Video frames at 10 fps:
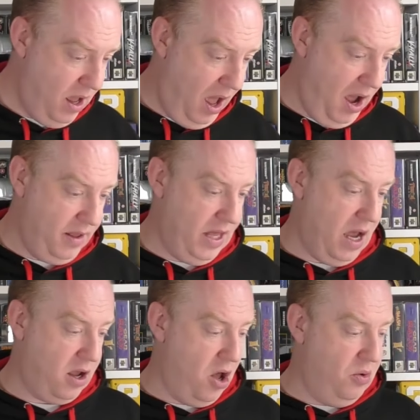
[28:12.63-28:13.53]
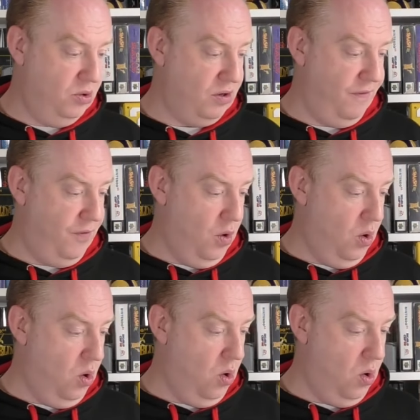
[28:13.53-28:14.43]
That goes
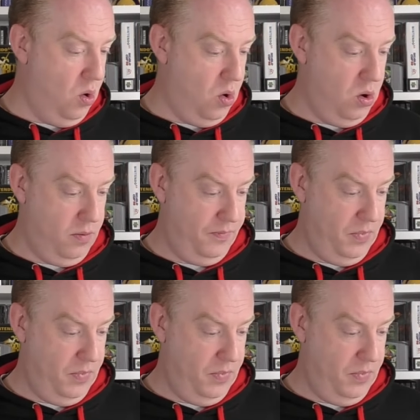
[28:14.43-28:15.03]
for